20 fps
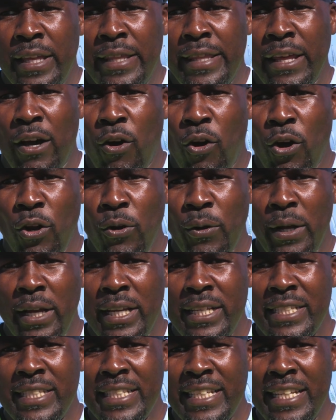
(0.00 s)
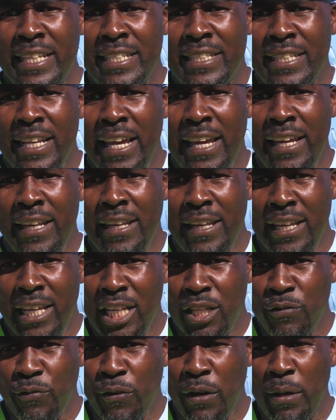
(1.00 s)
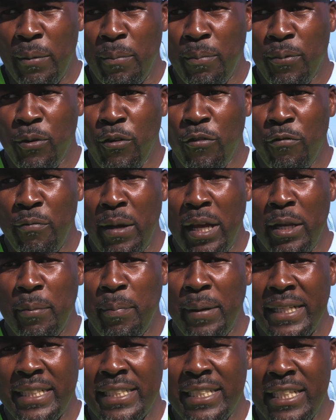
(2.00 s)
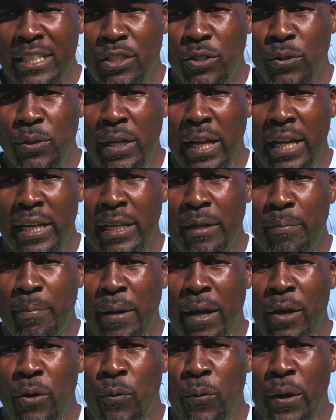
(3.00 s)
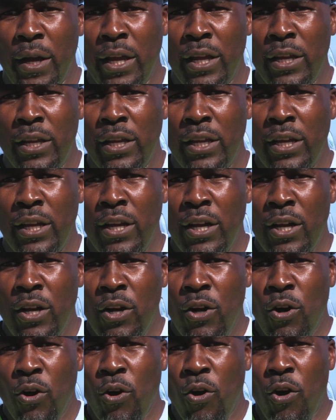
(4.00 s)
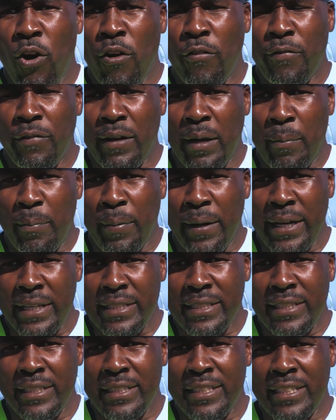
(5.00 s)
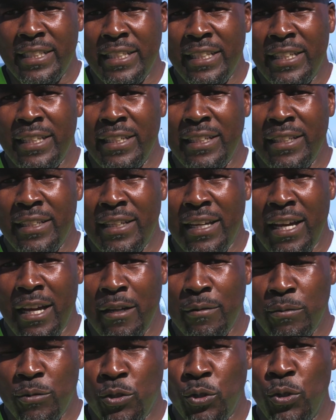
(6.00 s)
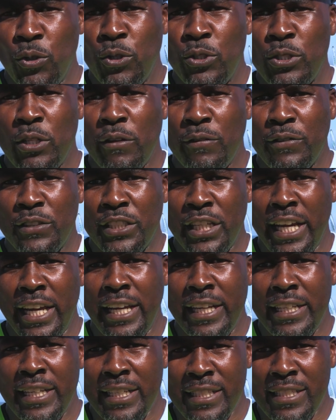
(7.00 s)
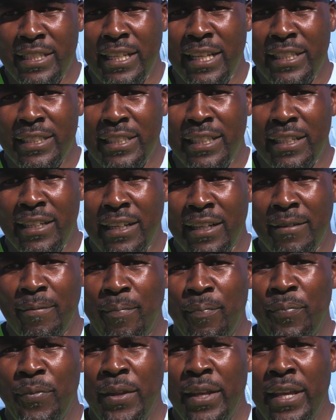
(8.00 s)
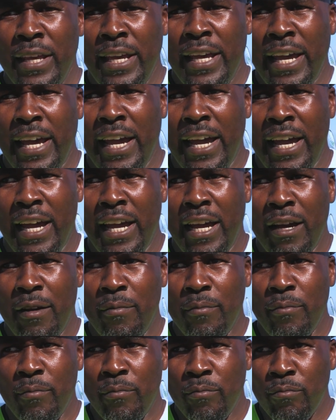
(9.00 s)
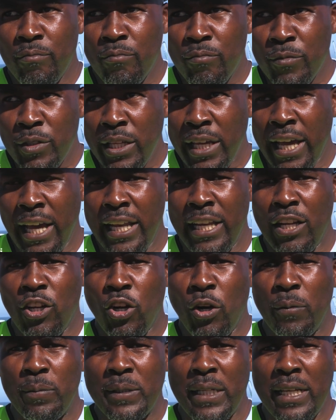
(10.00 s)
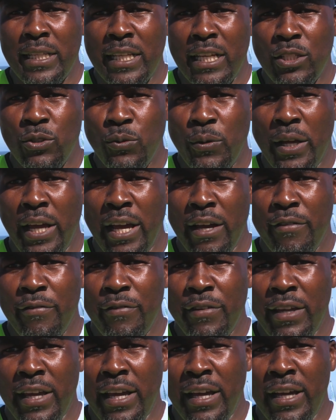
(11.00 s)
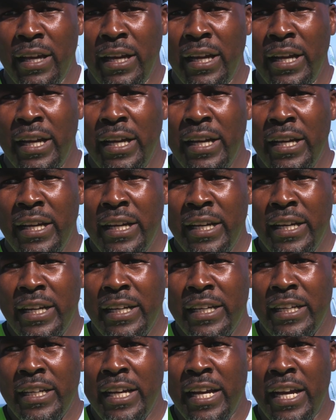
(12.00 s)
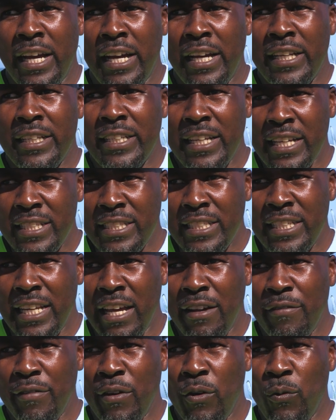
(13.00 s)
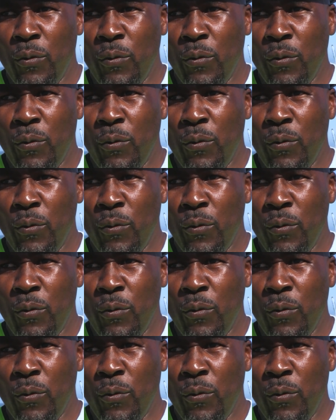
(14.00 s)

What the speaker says: There always is a need for improvement, particularly by way of capacity, tools of trade, etc. The helicopter that we have here doesn't have a